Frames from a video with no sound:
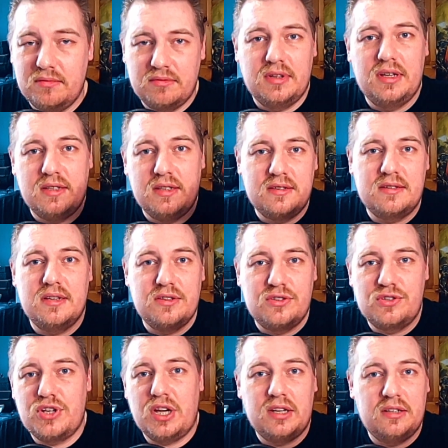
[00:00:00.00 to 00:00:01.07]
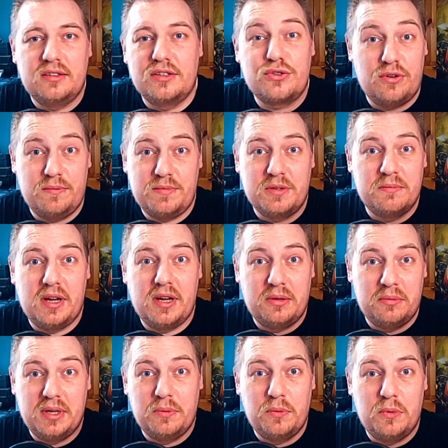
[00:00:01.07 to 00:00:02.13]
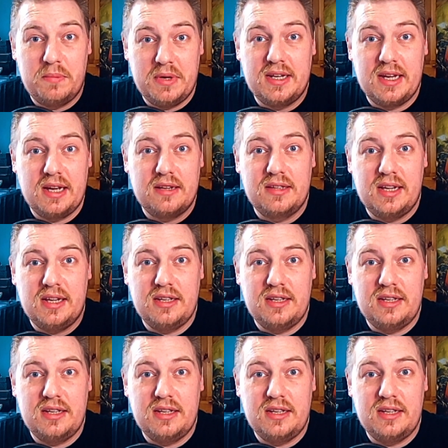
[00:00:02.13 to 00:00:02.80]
His channel description, by the way, will be down there.